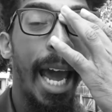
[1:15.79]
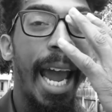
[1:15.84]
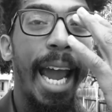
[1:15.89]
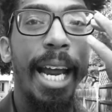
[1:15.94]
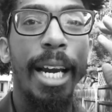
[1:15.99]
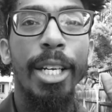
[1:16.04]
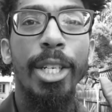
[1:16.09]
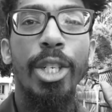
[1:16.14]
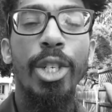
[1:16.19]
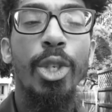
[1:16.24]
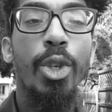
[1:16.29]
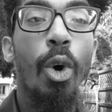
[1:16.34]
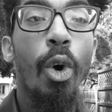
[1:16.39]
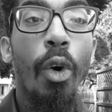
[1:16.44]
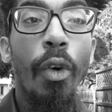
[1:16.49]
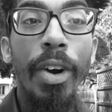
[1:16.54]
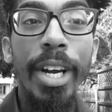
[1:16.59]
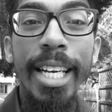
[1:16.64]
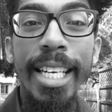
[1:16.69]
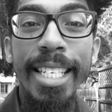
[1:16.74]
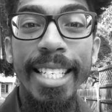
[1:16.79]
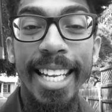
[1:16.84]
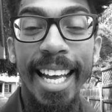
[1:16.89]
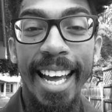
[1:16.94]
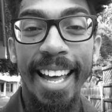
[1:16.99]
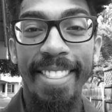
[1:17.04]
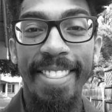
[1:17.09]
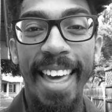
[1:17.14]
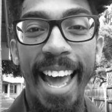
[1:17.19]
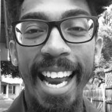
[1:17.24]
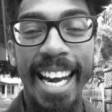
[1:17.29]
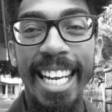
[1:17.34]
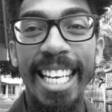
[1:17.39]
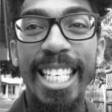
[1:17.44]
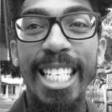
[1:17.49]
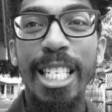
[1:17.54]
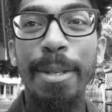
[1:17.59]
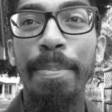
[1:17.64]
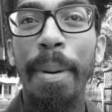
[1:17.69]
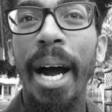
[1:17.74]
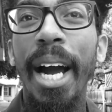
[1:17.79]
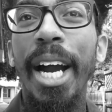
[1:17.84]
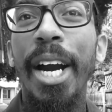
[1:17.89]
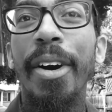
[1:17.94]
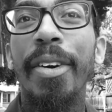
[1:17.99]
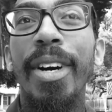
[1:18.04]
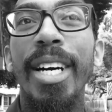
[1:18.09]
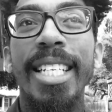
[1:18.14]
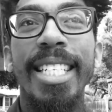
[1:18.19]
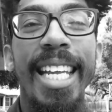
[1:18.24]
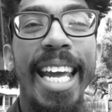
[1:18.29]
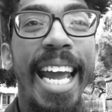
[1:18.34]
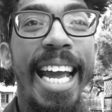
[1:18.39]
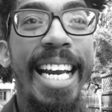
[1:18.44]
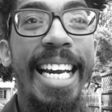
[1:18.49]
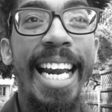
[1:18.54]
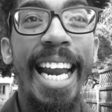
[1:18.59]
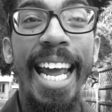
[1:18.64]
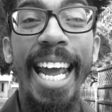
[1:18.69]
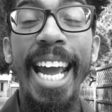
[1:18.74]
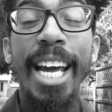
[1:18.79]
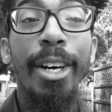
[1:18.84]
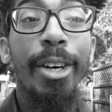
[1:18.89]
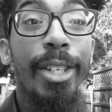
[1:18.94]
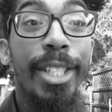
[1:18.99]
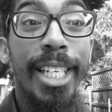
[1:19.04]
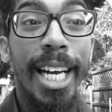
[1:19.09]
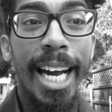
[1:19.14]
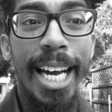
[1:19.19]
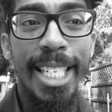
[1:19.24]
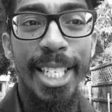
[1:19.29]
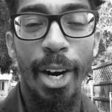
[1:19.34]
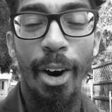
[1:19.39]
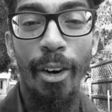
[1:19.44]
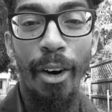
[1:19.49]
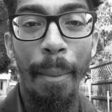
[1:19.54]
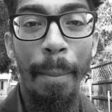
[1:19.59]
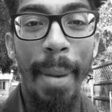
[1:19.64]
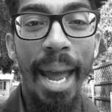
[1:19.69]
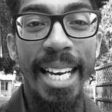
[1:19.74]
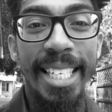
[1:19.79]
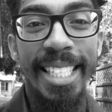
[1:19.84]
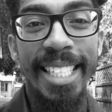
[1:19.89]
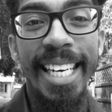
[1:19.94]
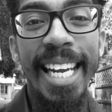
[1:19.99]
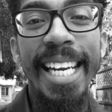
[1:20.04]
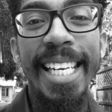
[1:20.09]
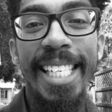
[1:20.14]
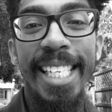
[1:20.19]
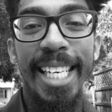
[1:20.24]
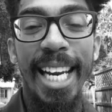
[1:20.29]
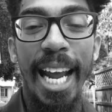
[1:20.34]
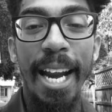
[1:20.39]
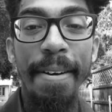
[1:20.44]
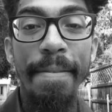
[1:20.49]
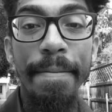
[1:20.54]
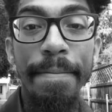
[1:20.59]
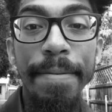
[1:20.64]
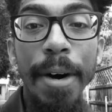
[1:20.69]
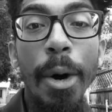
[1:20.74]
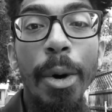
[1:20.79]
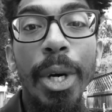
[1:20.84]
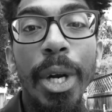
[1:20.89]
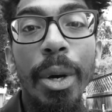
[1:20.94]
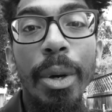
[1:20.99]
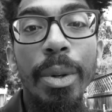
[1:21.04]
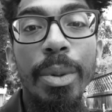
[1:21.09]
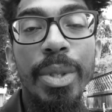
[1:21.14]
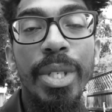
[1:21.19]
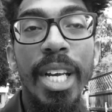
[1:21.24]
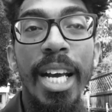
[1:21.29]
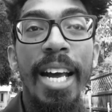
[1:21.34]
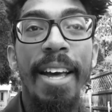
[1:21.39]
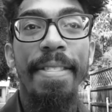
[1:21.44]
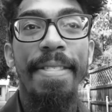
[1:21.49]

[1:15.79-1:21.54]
and stories that inspire us and energize our imagination and photos